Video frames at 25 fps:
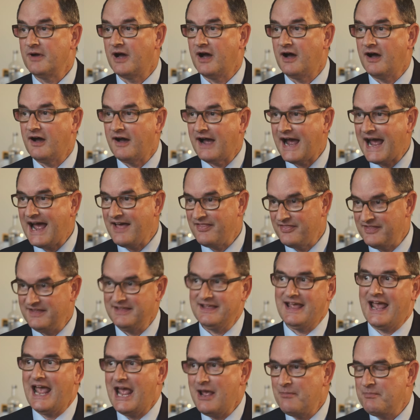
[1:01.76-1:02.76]
are at
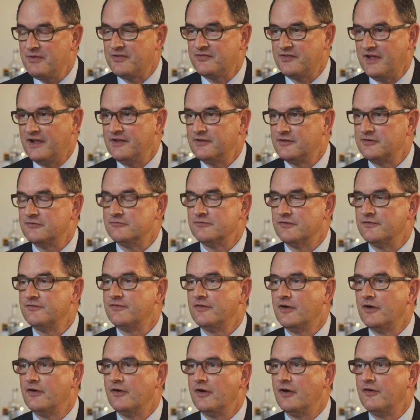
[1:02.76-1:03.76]
the epicenter
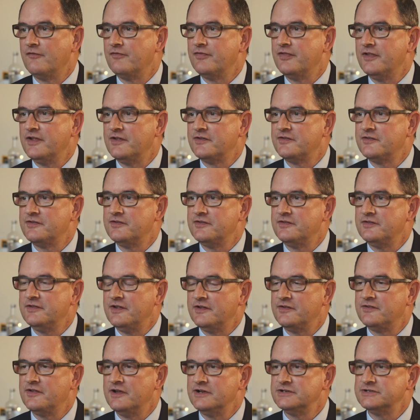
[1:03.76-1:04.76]
of this
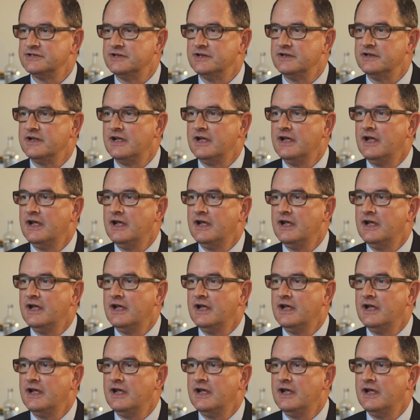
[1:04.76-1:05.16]
decision.